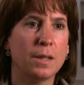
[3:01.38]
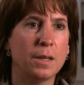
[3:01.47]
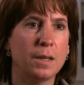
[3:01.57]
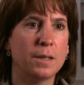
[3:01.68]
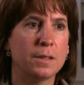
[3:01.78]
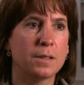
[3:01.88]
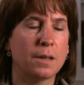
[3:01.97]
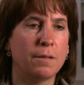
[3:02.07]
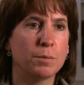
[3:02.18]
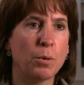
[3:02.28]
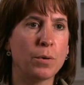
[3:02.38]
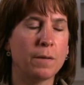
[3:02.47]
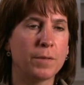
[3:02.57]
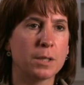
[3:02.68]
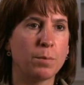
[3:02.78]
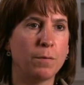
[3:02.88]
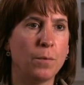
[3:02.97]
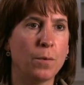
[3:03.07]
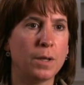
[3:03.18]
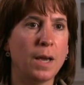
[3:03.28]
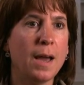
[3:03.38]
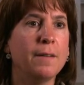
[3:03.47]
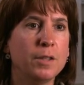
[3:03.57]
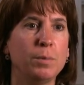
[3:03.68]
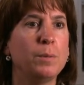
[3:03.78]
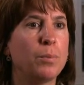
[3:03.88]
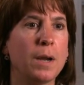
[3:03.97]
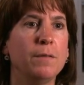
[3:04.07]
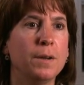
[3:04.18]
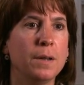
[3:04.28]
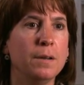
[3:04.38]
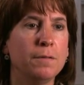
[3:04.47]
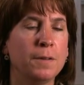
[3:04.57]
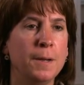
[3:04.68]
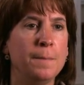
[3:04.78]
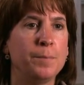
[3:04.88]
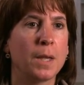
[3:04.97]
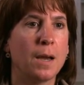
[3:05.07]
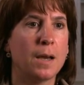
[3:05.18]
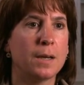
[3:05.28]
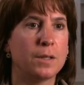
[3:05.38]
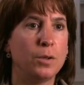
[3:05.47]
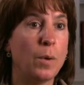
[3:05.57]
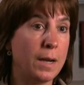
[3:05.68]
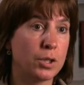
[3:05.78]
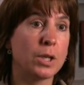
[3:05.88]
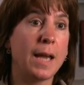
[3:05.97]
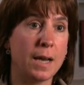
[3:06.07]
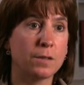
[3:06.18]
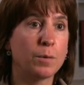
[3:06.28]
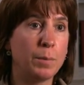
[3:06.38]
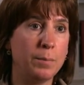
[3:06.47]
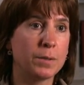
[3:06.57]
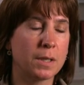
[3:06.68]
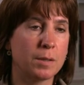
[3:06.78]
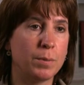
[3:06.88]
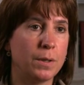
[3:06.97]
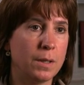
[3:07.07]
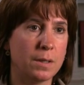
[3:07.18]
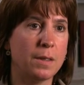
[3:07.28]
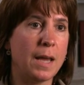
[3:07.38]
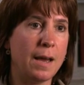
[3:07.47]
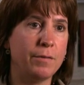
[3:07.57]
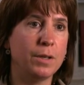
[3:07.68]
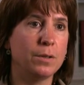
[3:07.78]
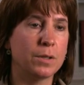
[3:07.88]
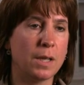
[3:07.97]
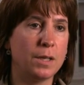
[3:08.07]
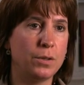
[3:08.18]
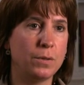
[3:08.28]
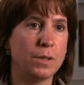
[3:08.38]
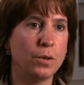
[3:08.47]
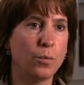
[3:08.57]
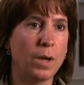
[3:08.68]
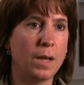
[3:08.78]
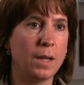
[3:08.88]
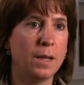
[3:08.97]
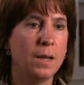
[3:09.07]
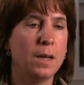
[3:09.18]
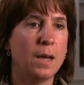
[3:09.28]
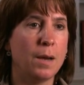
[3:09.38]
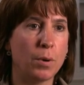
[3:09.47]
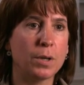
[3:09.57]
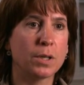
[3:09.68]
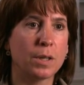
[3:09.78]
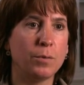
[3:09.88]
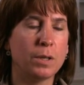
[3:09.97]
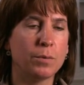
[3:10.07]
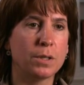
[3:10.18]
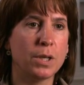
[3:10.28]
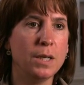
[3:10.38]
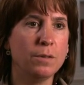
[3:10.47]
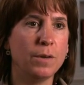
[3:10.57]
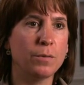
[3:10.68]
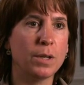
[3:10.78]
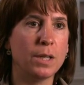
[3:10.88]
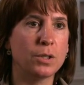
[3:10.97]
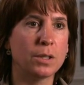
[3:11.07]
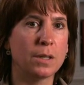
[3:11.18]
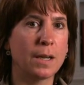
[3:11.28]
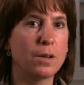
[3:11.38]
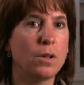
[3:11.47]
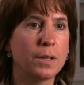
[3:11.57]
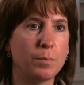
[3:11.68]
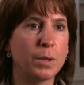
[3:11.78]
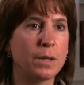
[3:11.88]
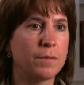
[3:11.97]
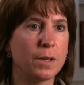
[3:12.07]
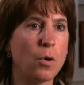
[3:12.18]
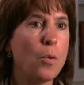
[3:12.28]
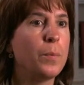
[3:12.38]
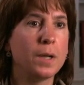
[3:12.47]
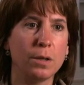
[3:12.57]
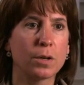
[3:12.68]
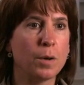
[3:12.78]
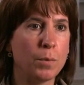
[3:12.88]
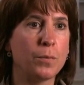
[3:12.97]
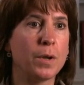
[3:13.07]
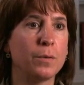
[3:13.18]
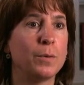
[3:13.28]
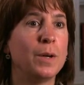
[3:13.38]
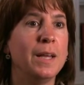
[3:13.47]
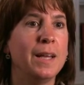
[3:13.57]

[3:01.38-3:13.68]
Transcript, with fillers: I think is, and I've spoken of this before, you have to be brave enough to actually ask for people's experience. And the Having Your Say, Choosing Your Way project that we did with the Change Foundation, I call it a bit of the opening your kimono.